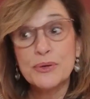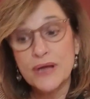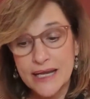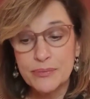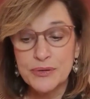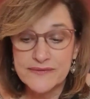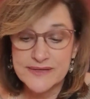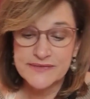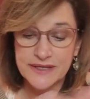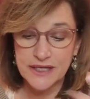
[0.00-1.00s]
in a
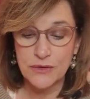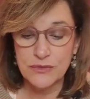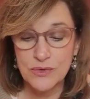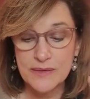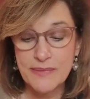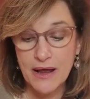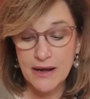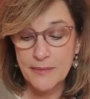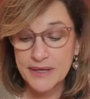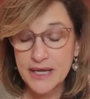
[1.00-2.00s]
previous video, the one
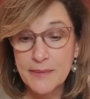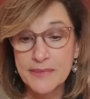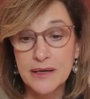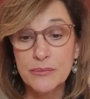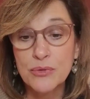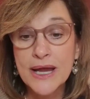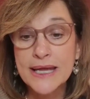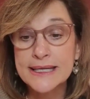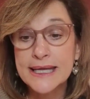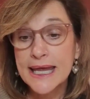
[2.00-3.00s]
about becoming a
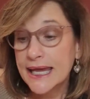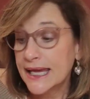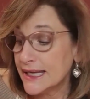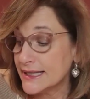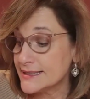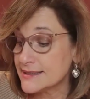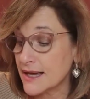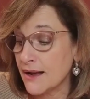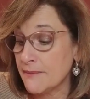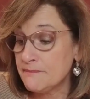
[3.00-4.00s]
brand, is
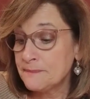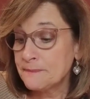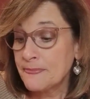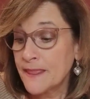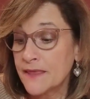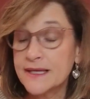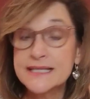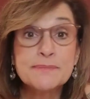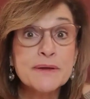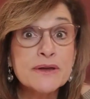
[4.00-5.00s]
the
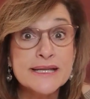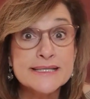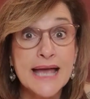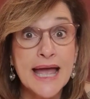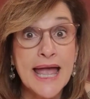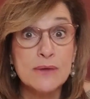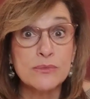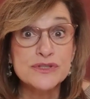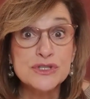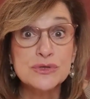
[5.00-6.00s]
experience I had
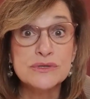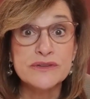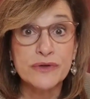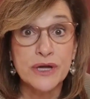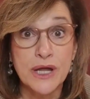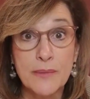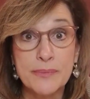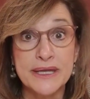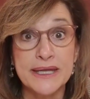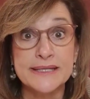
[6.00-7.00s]
with two different
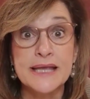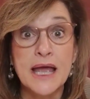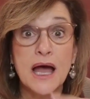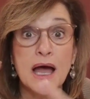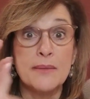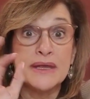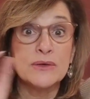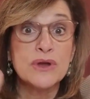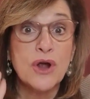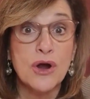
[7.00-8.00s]
companies in
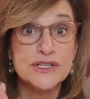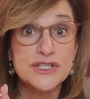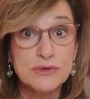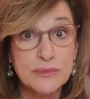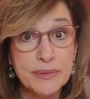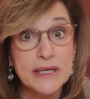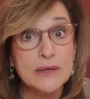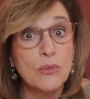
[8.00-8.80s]
regards to a bead.